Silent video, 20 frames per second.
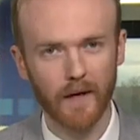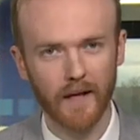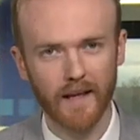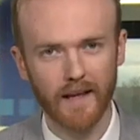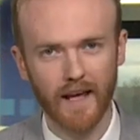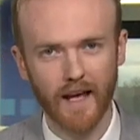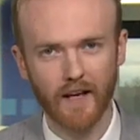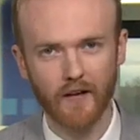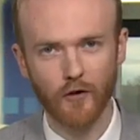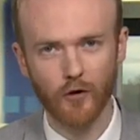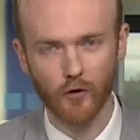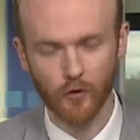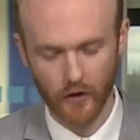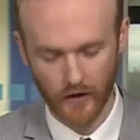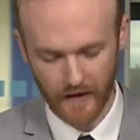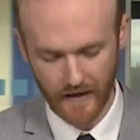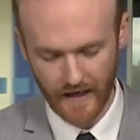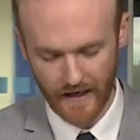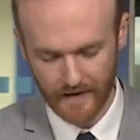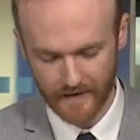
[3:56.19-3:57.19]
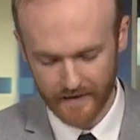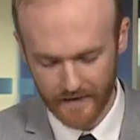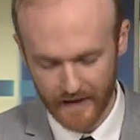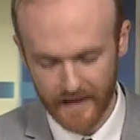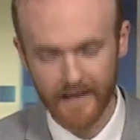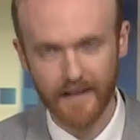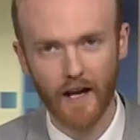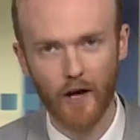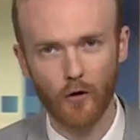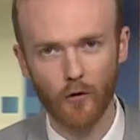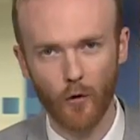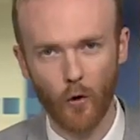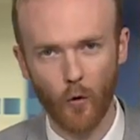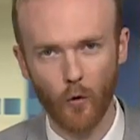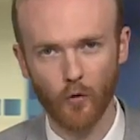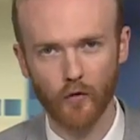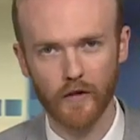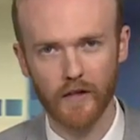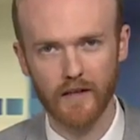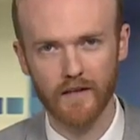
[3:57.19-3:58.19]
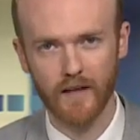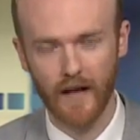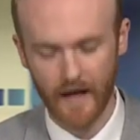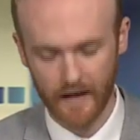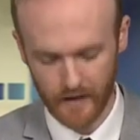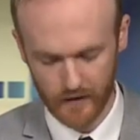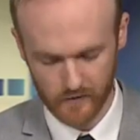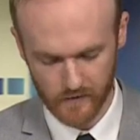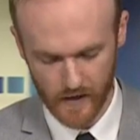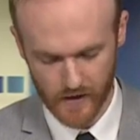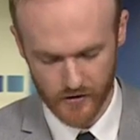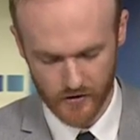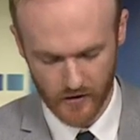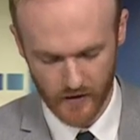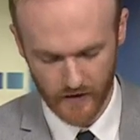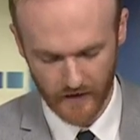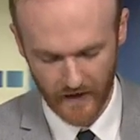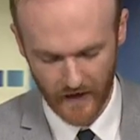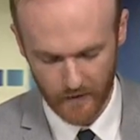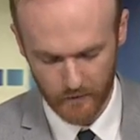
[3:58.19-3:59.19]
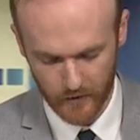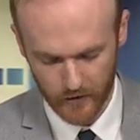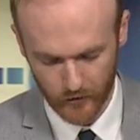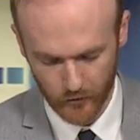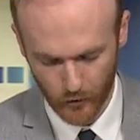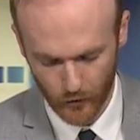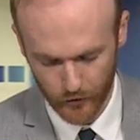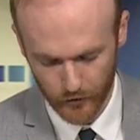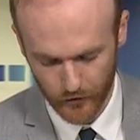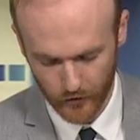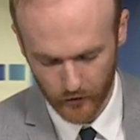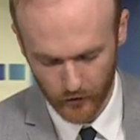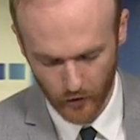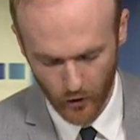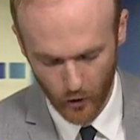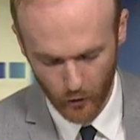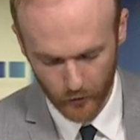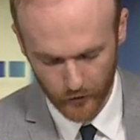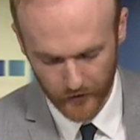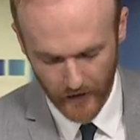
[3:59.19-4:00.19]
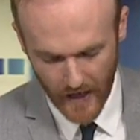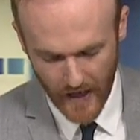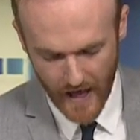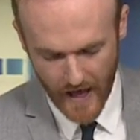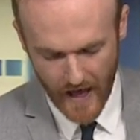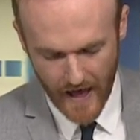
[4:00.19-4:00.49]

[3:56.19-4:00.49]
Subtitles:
But again, you're looking at takeout only. Dine-in restaurants have been told to close.